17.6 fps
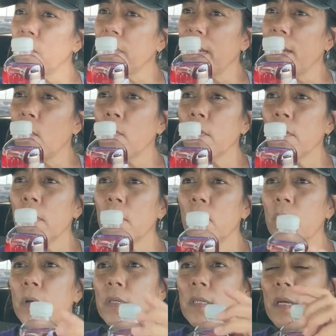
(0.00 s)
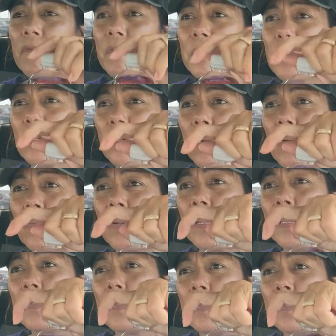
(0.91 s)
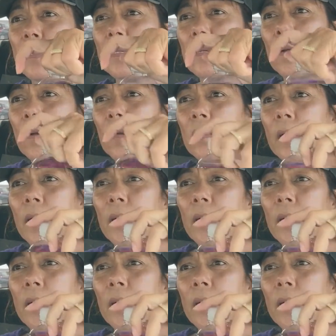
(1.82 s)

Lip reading: But I ordered it one time from Starbucks. And it's called...